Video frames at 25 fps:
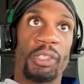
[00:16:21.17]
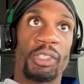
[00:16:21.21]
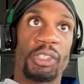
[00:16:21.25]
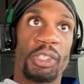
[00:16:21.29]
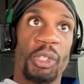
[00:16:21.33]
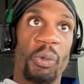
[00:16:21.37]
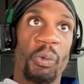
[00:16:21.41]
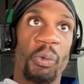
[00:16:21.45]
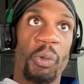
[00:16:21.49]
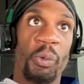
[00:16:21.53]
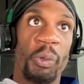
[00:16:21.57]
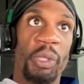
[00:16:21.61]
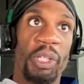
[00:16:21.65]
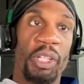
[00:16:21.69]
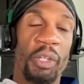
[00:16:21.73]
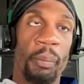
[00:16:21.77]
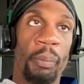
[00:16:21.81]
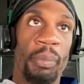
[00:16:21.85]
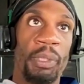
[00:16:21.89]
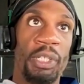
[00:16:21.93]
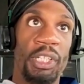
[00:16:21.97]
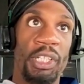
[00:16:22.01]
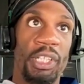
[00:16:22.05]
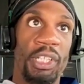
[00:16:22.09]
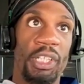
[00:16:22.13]
So when we
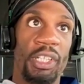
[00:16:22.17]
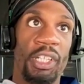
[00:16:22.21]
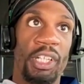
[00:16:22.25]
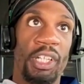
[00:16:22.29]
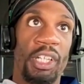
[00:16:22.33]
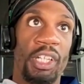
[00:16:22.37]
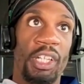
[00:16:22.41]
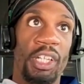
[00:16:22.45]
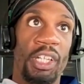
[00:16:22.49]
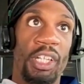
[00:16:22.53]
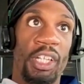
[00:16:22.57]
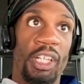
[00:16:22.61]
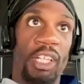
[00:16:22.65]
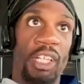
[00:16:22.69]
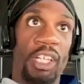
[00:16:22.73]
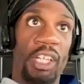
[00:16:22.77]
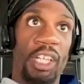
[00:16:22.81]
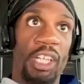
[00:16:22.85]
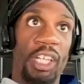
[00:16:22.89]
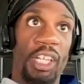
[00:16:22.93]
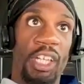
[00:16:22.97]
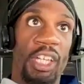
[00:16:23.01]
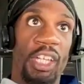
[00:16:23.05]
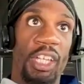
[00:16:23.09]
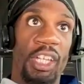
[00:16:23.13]
compete
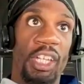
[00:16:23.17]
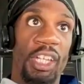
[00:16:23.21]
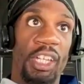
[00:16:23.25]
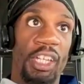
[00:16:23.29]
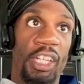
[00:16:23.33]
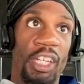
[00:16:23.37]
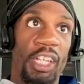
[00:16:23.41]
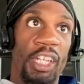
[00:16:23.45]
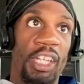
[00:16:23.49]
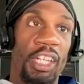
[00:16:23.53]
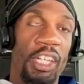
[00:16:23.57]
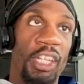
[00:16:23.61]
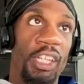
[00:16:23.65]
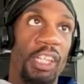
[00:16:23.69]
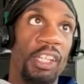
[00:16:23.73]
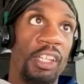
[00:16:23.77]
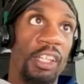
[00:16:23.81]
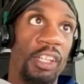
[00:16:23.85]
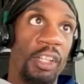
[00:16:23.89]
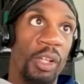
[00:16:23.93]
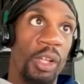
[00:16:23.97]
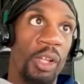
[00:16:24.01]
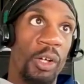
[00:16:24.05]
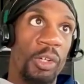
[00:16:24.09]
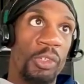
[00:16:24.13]
in
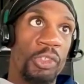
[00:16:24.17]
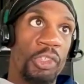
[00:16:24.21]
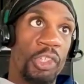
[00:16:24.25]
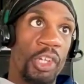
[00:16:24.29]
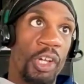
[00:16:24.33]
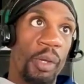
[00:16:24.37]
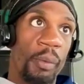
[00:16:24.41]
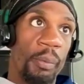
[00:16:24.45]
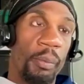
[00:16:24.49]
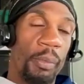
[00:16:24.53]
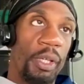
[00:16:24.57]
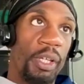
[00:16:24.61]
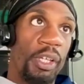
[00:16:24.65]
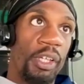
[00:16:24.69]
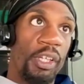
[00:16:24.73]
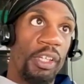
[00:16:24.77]
the long jump,